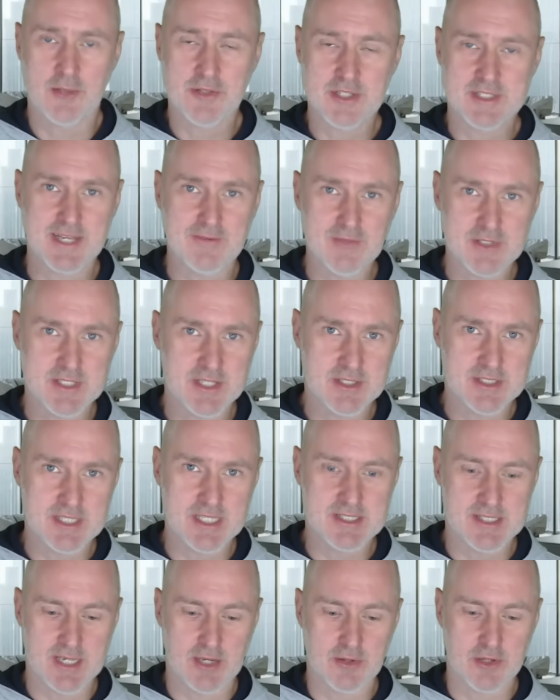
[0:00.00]
And the devil's in the
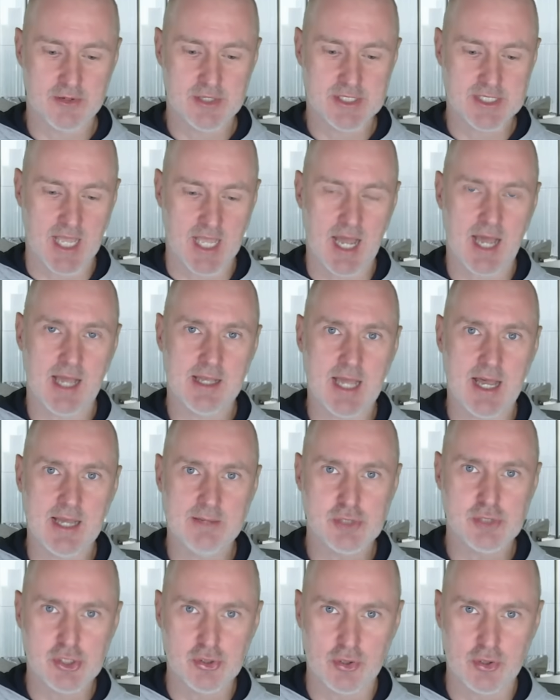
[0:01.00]
detail though, isn't it?
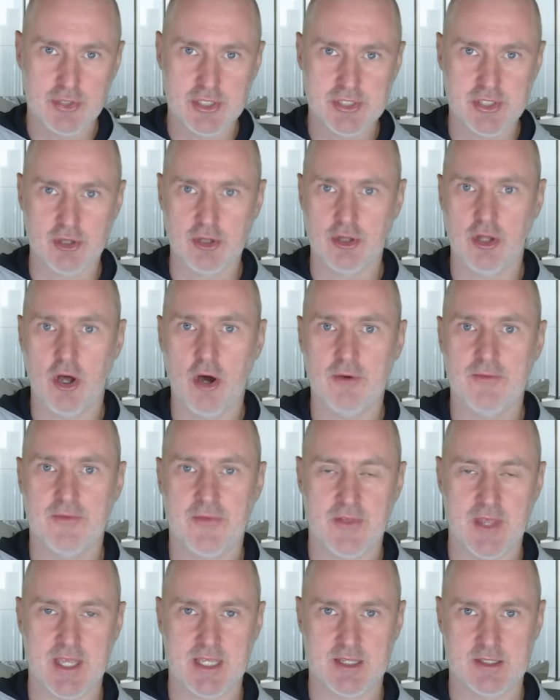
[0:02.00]
I'm sure there's a lot of
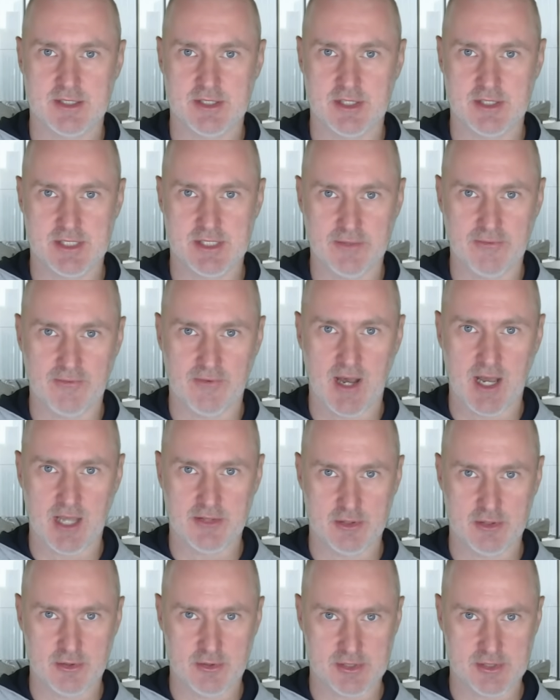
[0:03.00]
things that defy
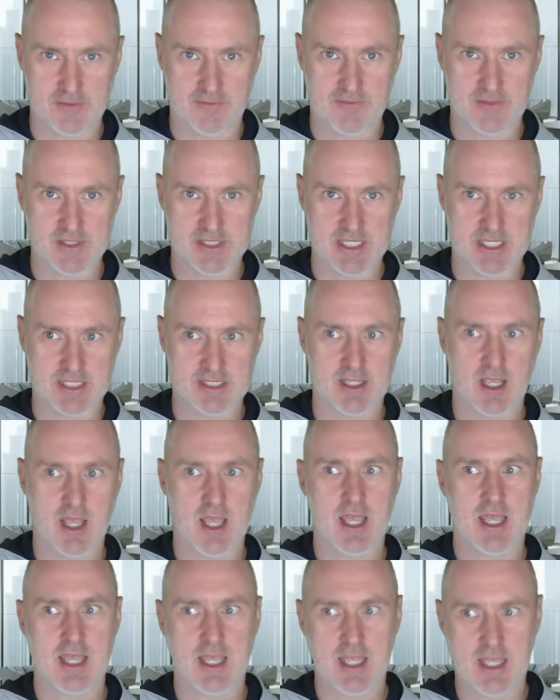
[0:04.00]
the laws of physics
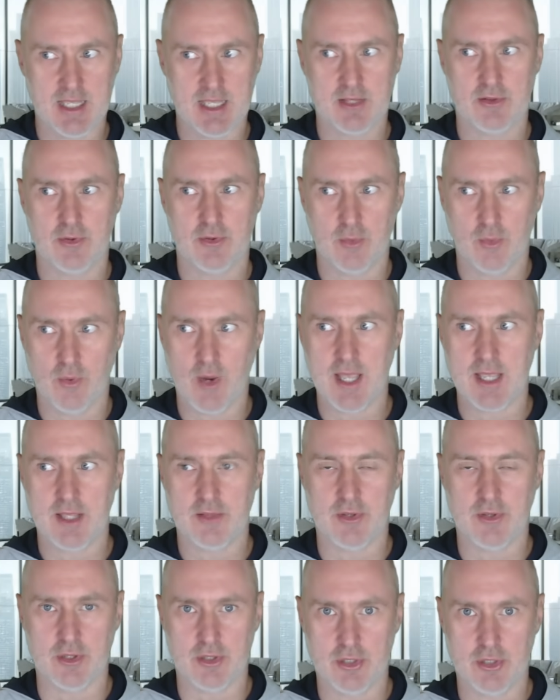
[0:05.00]
in the way
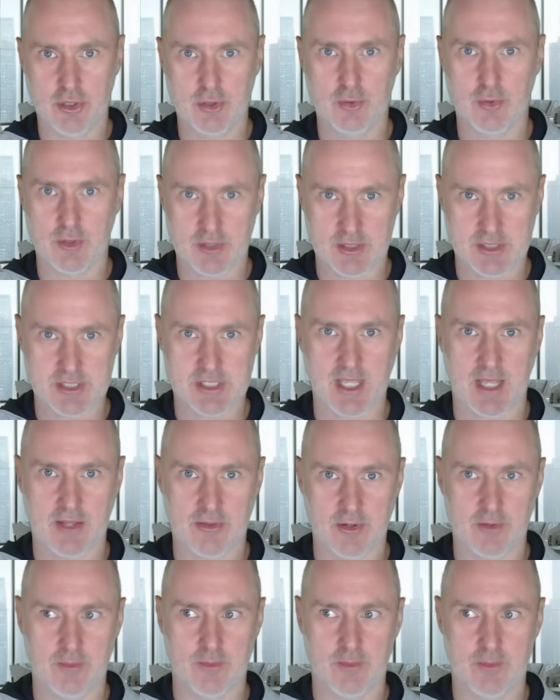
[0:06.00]
that you
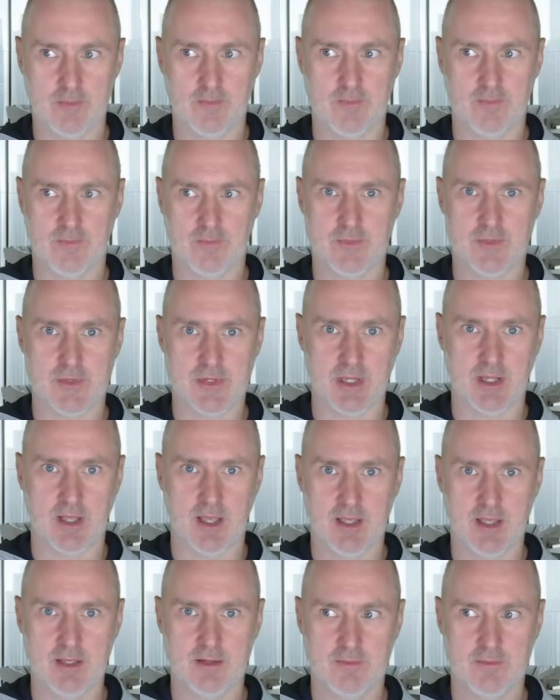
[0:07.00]
understand them
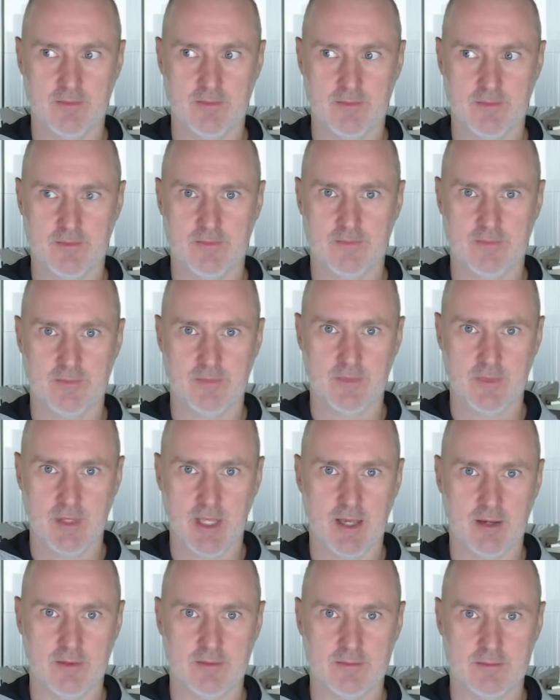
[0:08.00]
today.
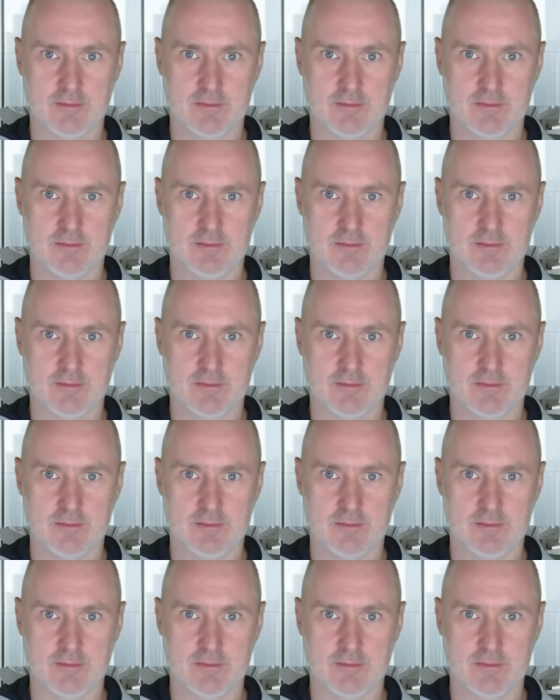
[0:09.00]
Yeah.